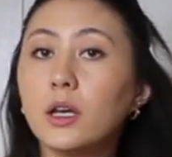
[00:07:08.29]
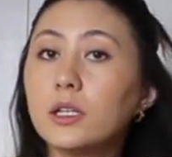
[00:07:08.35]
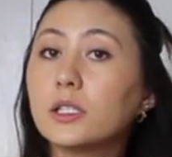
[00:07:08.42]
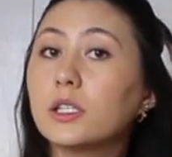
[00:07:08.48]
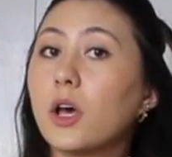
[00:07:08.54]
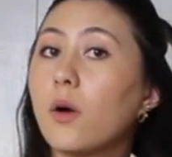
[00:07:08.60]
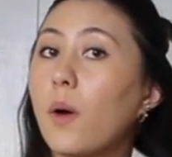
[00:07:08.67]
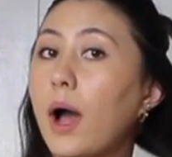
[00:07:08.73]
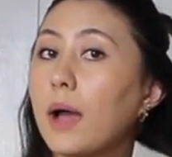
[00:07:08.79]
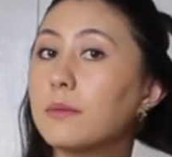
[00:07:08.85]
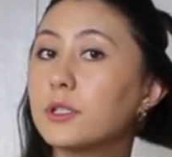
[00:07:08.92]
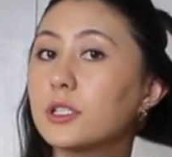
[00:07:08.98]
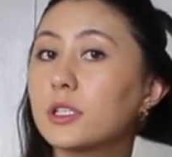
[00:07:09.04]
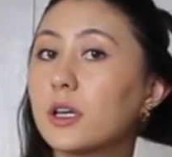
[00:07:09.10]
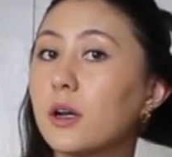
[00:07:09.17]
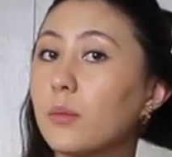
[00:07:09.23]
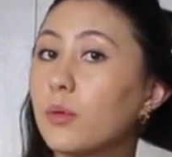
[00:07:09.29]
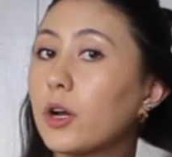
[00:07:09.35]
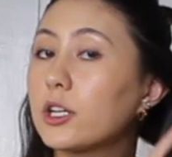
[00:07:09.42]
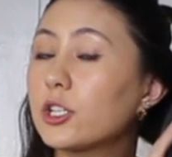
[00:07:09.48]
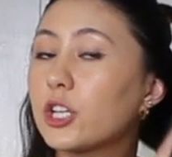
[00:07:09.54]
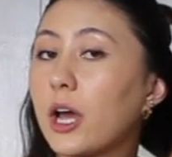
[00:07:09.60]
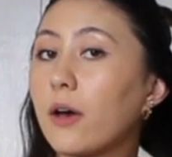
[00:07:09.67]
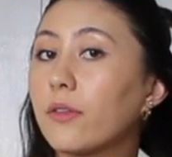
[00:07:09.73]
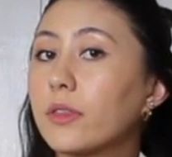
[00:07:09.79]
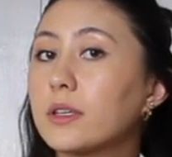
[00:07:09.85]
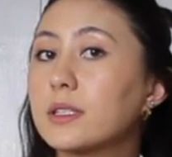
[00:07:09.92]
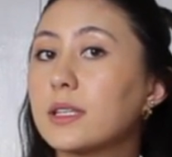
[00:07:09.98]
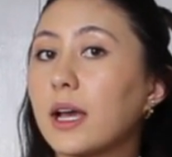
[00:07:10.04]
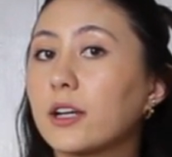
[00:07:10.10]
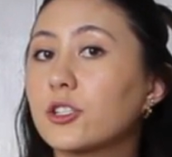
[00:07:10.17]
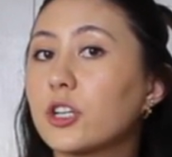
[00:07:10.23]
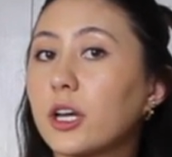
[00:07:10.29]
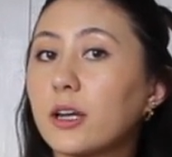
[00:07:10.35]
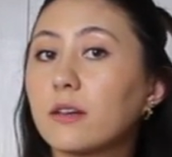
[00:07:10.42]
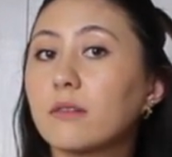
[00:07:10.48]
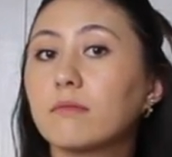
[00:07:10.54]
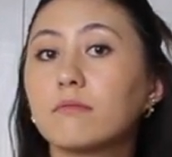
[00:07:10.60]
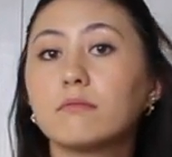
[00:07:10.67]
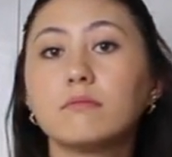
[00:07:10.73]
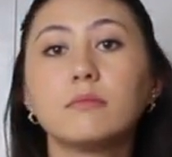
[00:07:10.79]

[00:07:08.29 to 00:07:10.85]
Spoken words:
So I'm just gonna brush out the section